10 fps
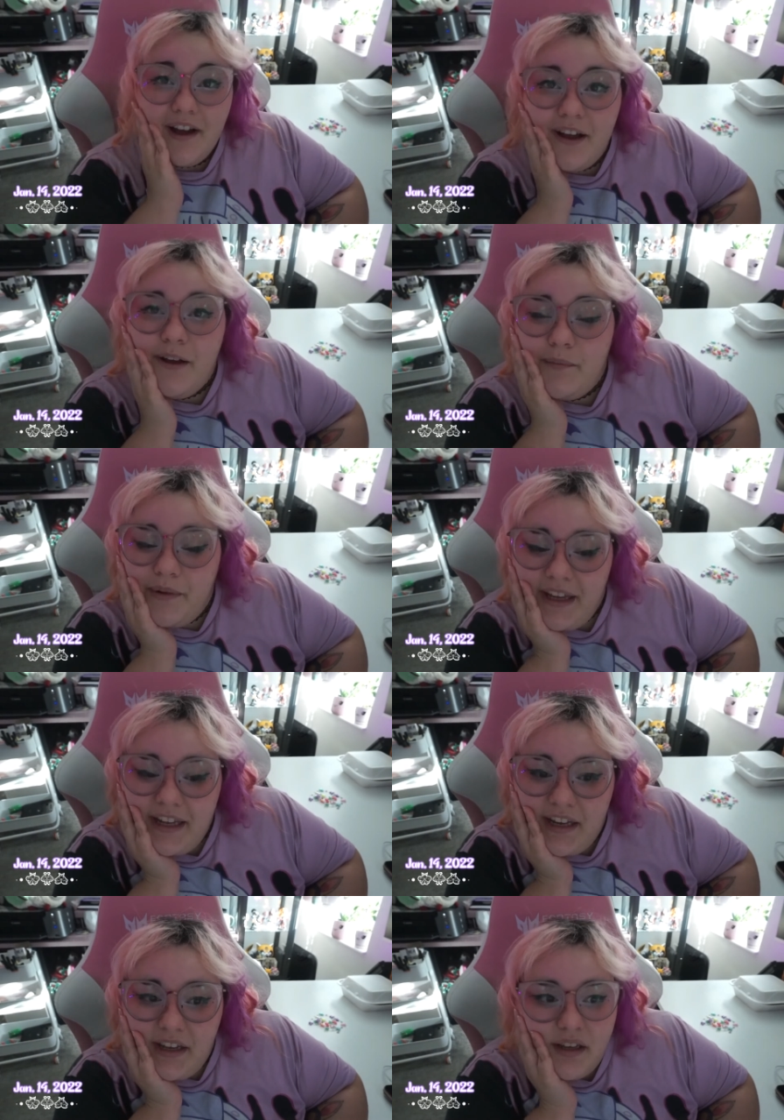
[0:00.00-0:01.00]
Um, it
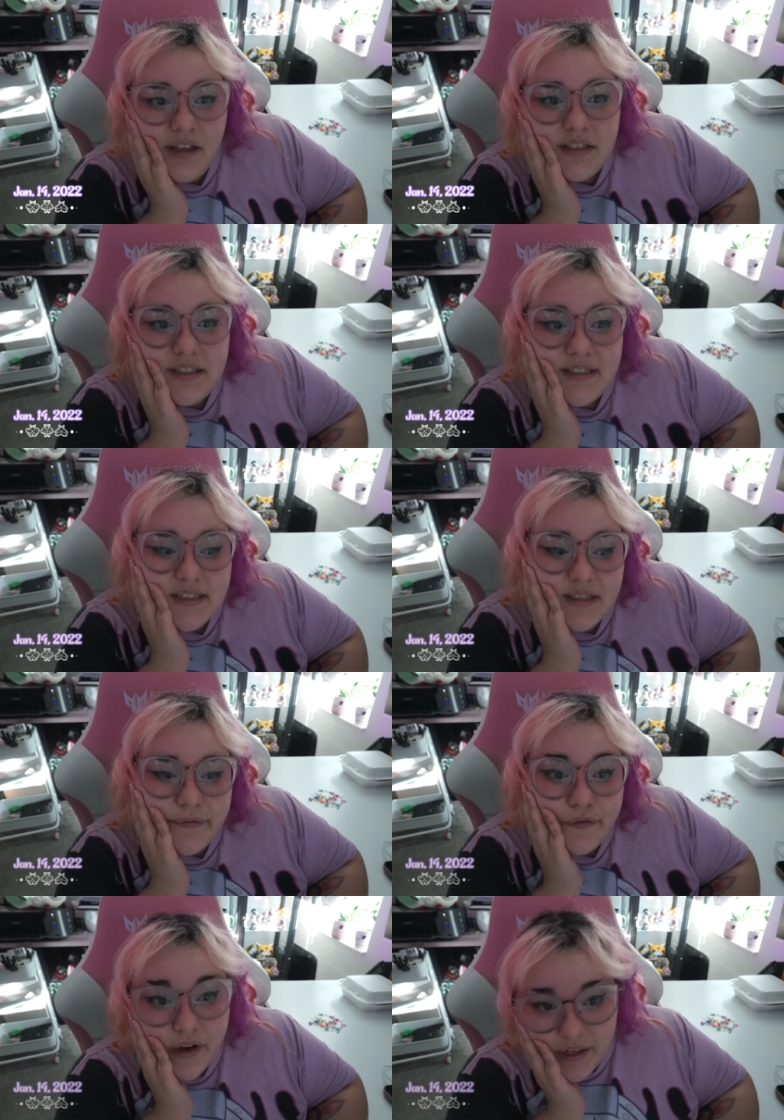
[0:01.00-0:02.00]
is
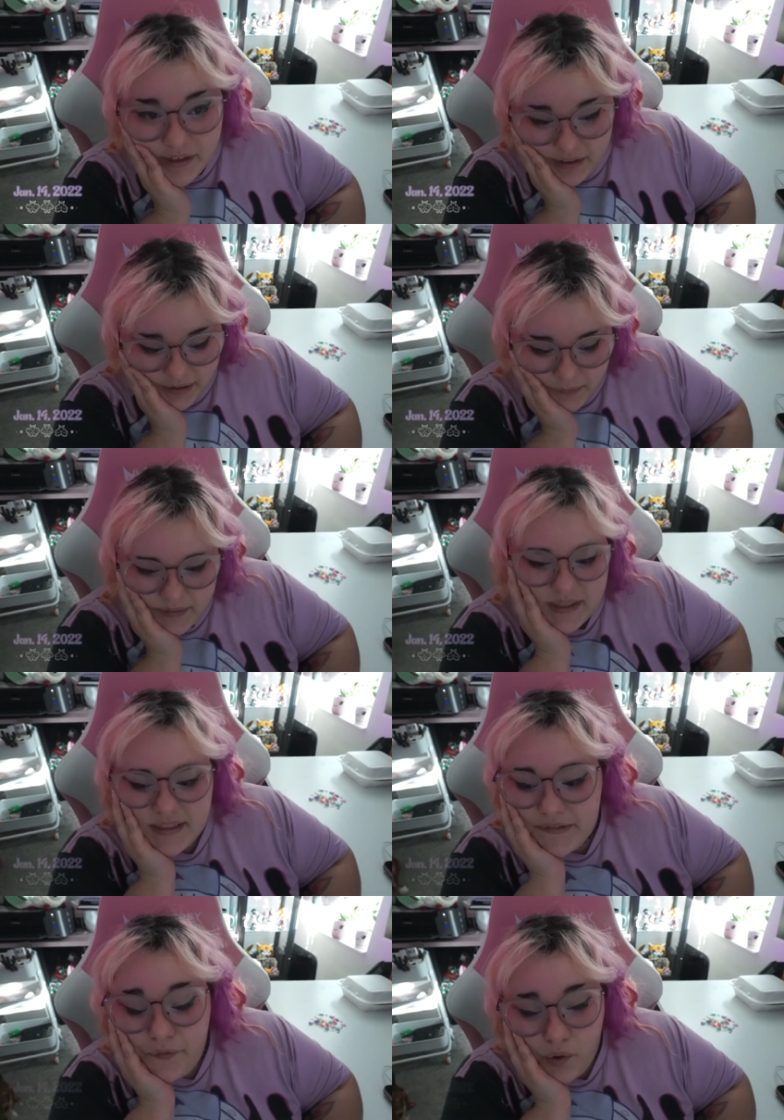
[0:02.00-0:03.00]
Friday now.
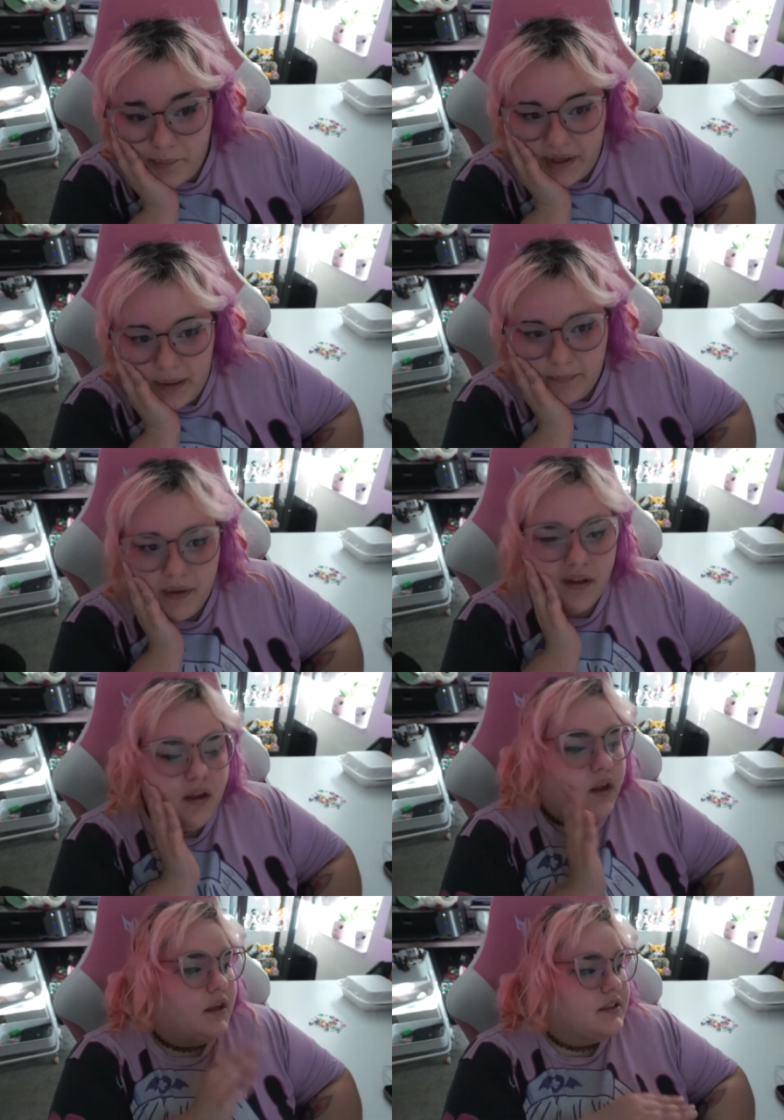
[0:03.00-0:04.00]
It's 4 p.m.
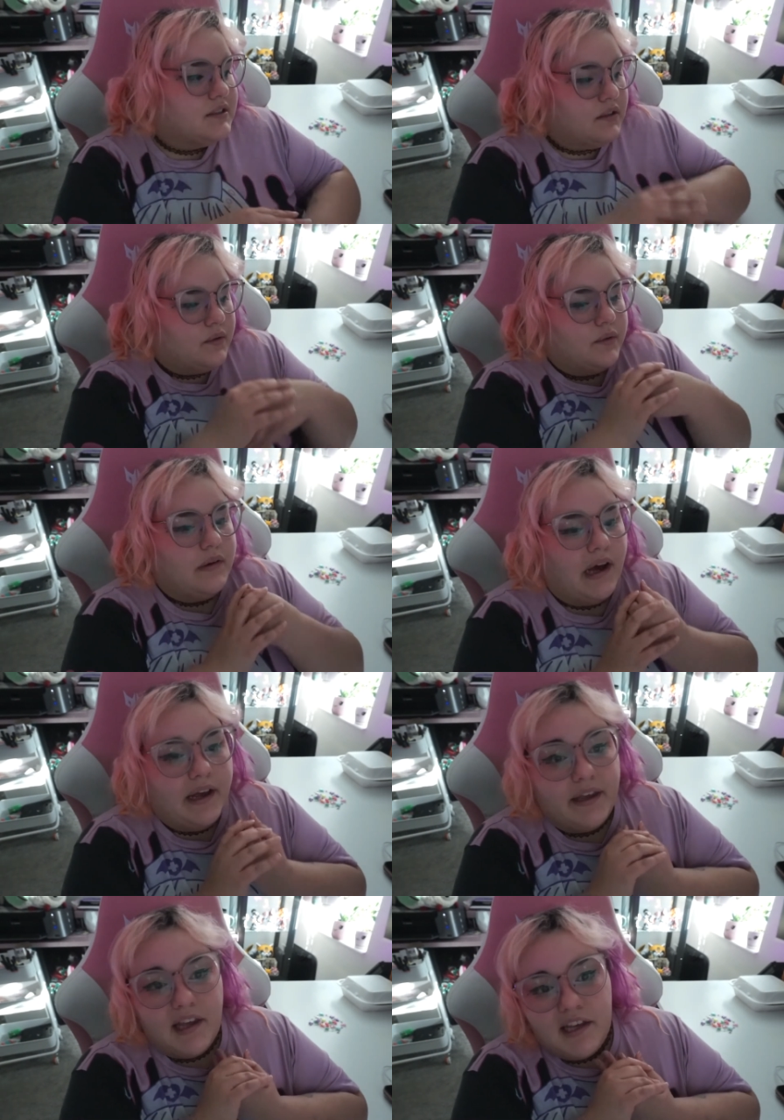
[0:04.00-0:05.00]
So
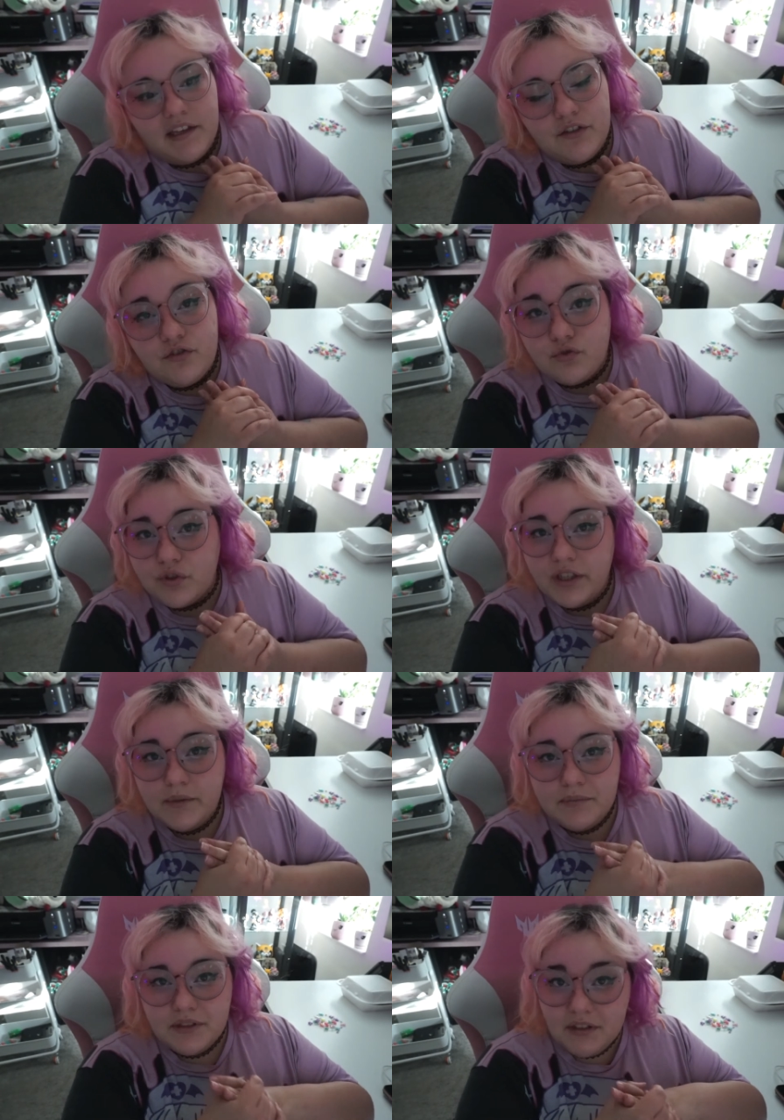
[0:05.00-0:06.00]
I
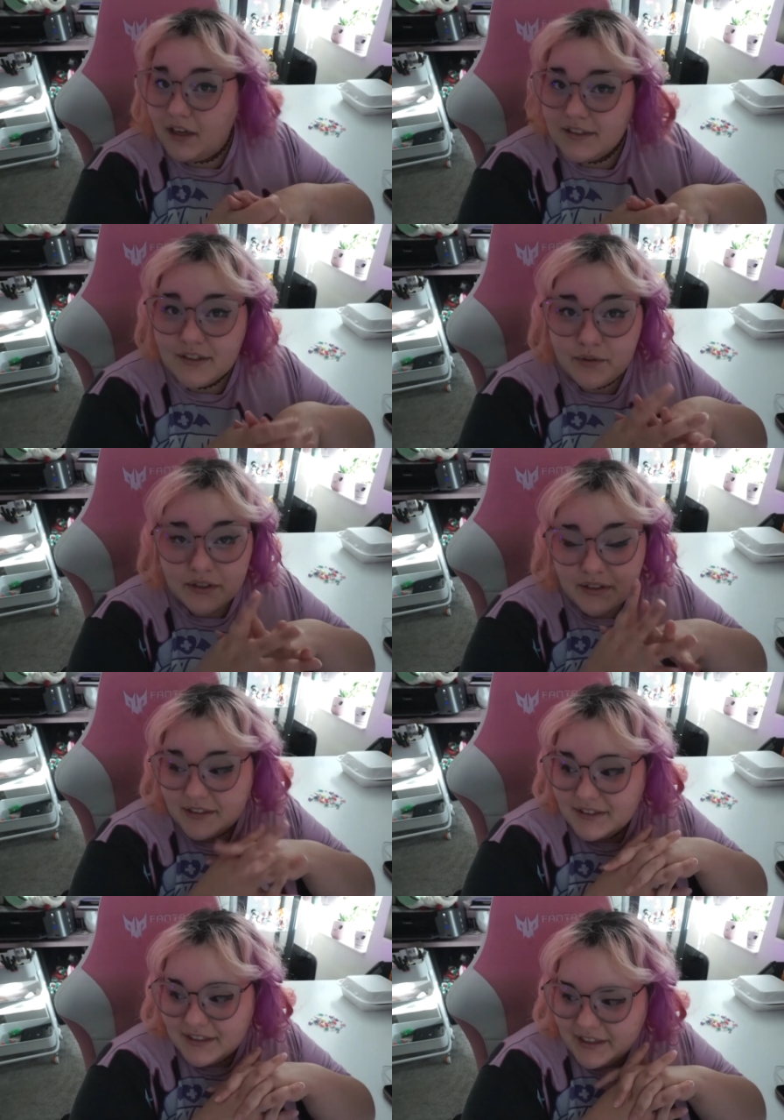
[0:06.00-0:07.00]
streamed not so early
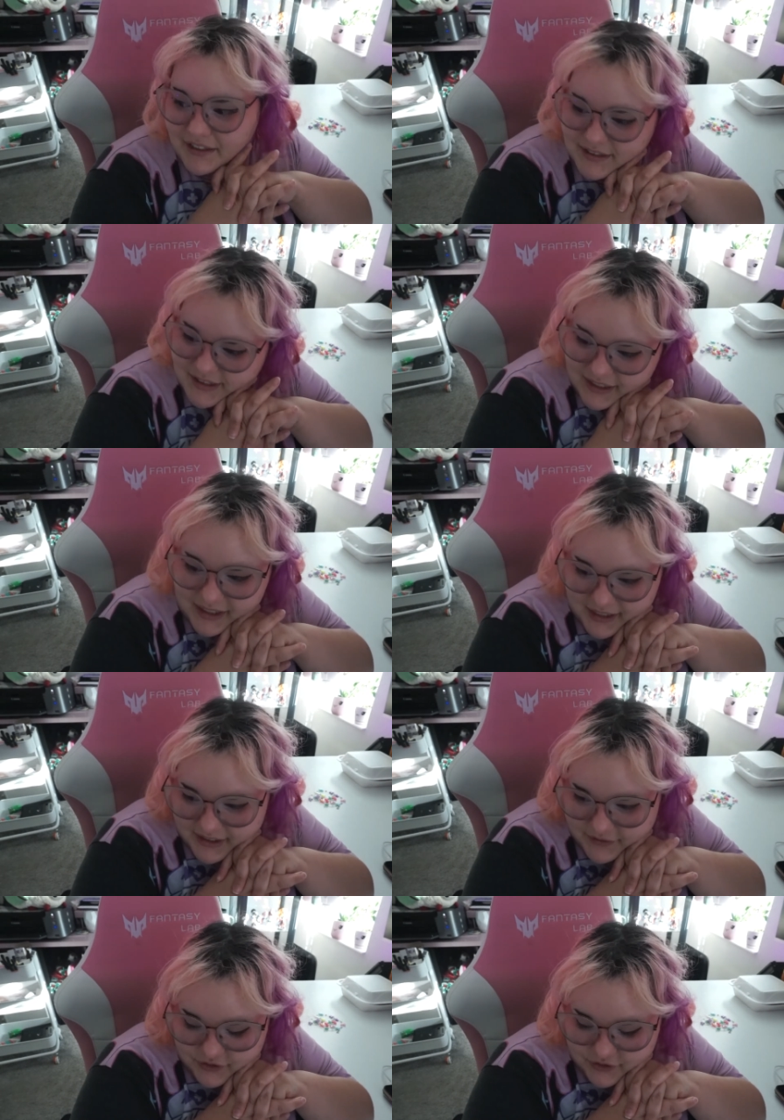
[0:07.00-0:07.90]
today because I kind of